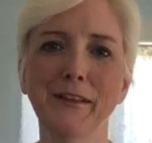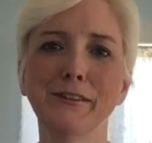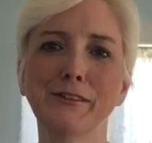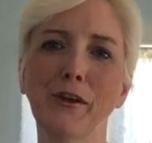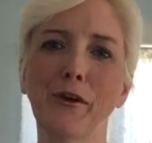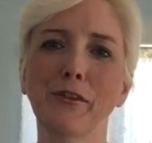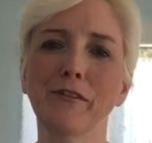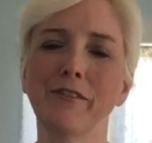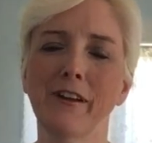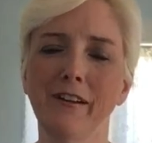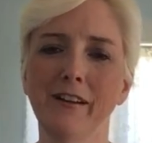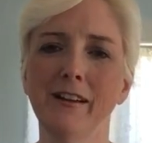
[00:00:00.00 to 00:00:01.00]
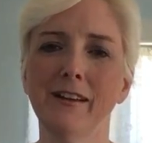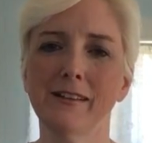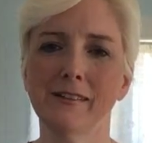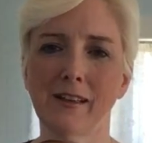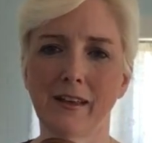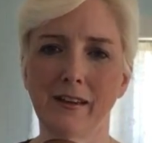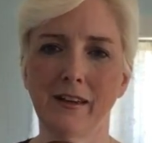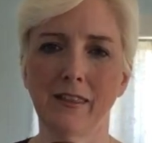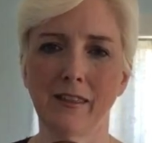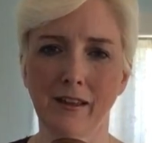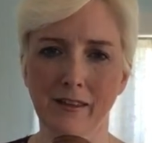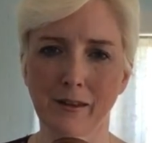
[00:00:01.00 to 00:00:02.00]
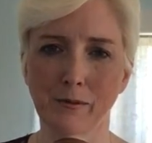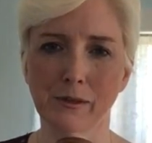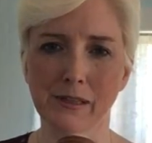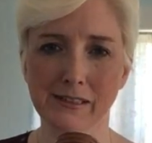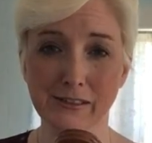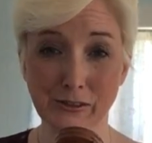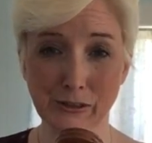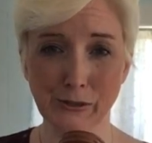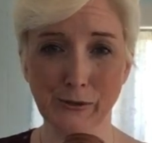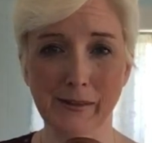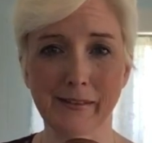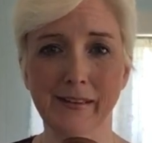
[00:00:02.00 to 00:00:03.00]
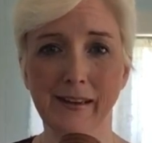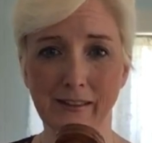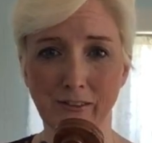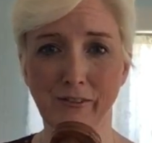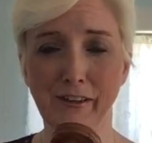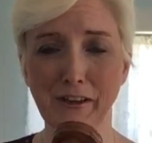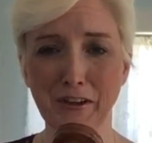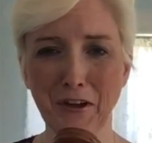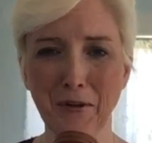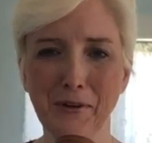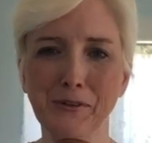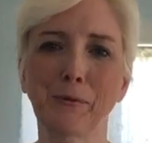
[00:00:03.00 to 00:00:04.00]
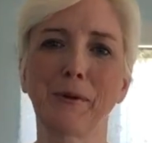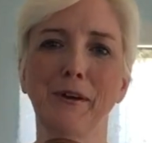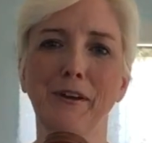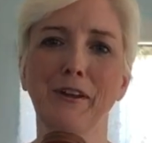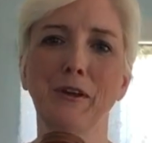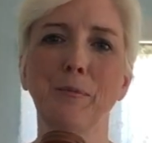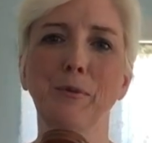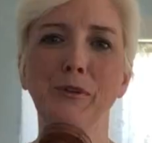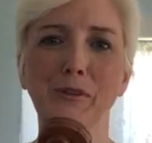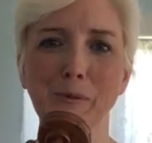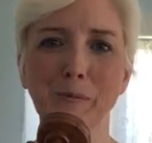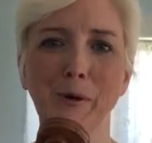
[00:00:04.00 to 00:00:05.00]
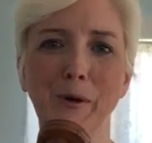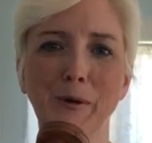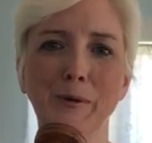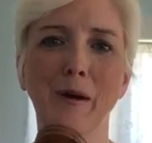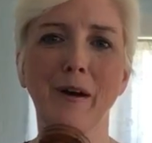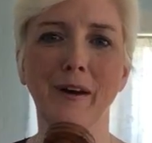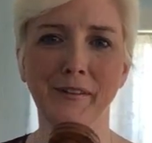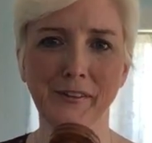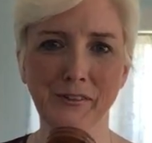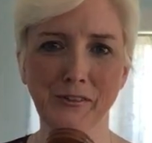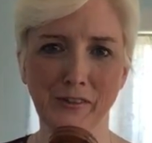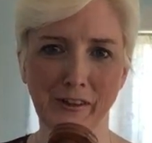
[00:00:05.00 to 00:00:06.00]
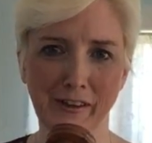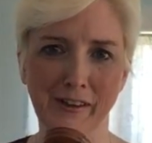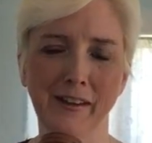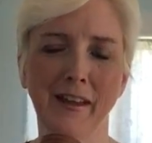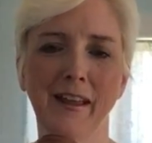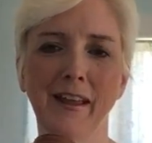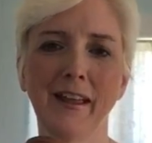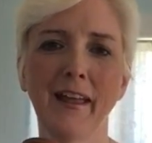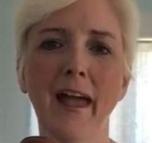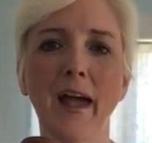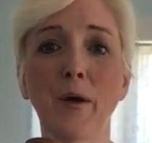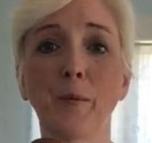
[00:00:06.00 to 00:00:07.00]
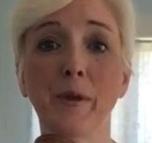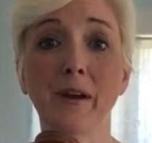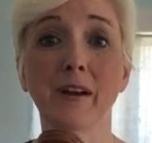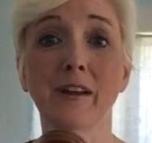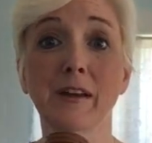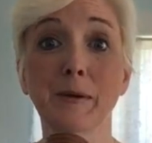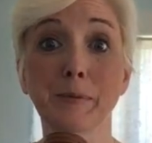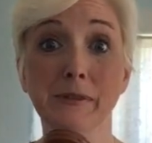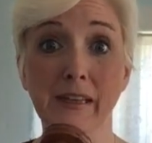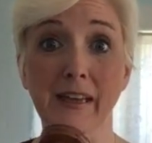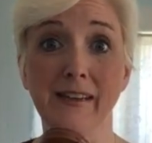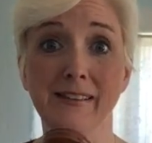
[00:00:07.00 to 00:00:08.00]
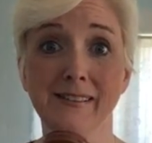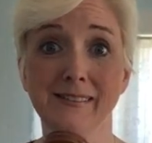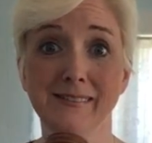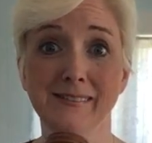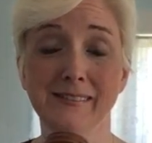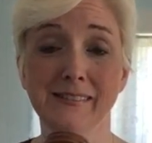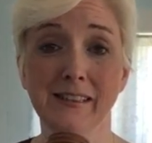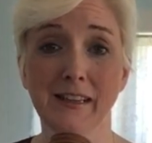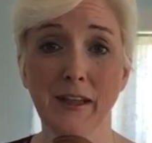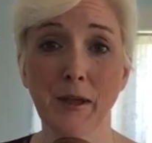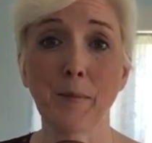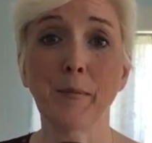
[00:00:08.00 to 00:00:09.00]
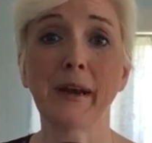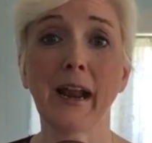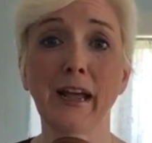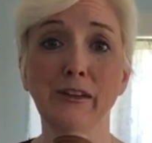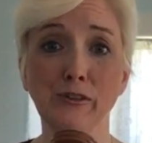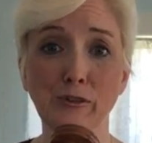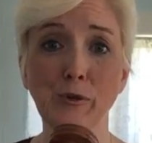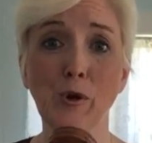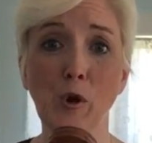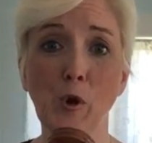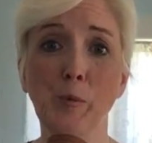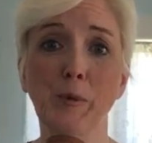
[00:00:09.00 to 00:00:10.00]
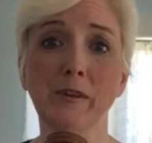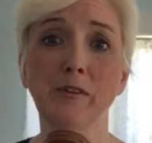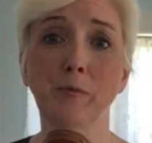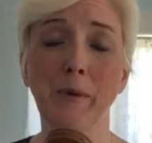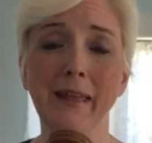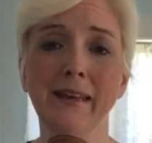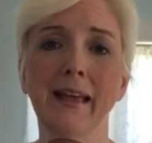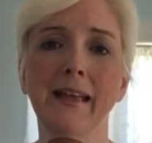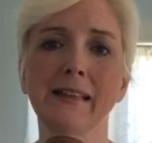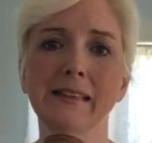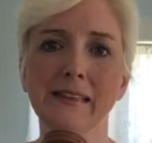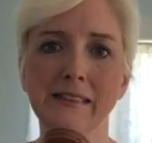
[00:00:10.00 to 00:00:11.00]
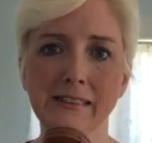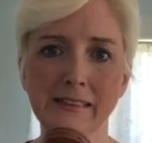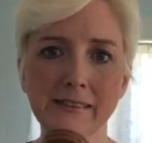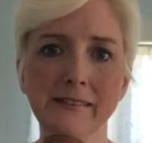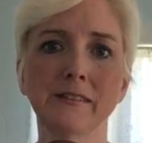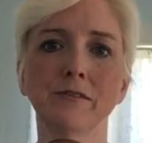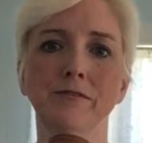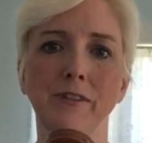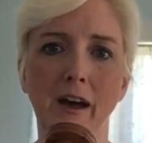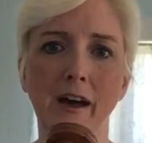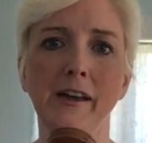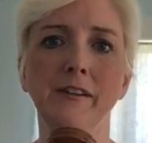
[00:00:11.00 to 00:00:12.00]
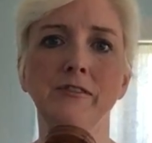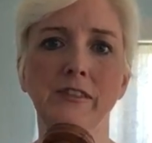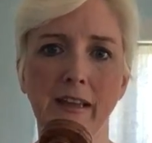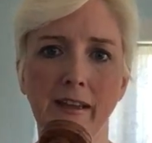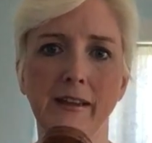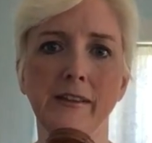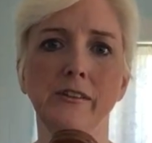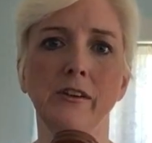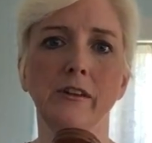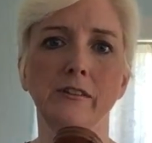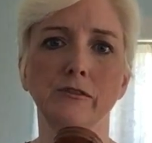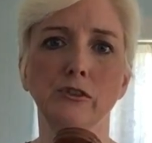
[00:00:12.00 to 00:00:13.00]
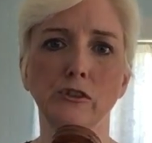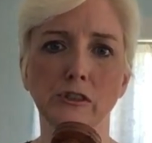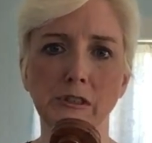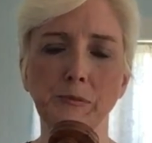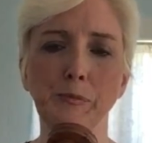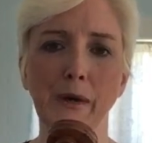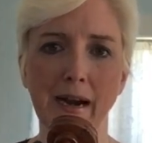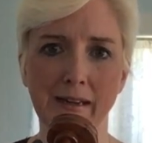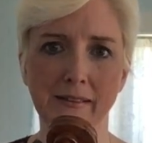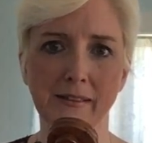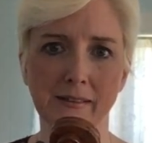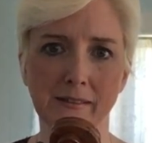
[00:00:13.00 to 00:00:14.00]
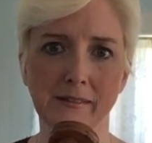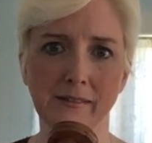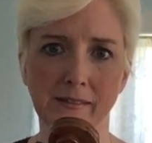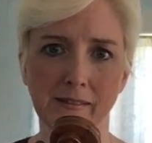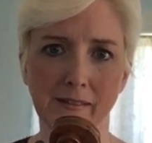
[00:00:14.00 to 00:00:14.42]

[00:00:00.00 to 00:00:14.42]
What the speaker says: So the very exciting thing that we're going to do in the next video is we are going to put the bow on the string and we are going to play. But I do hope it's been at least 5 days of good practice